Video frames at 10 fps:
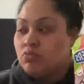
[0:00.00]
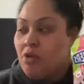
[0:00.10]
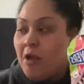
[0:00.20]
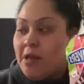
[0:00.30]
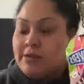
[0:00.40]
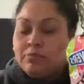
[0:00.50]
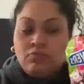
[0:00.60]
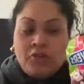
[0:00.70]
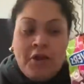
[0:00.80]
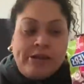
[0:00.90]
I used to
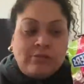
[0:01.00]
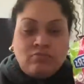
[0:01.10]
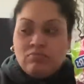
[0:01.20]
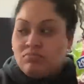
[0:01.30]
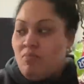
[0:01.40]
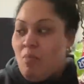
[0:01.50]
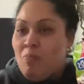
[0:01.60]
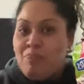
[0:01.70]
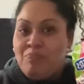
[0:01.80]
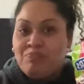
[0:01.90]
buy them just in the
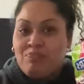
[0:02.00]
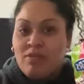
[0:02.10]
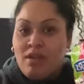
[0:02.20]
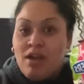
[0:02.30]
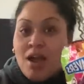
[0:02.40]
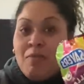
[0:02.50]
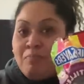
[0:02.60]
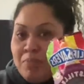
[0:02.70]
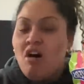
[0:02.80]
tubes. Black currant.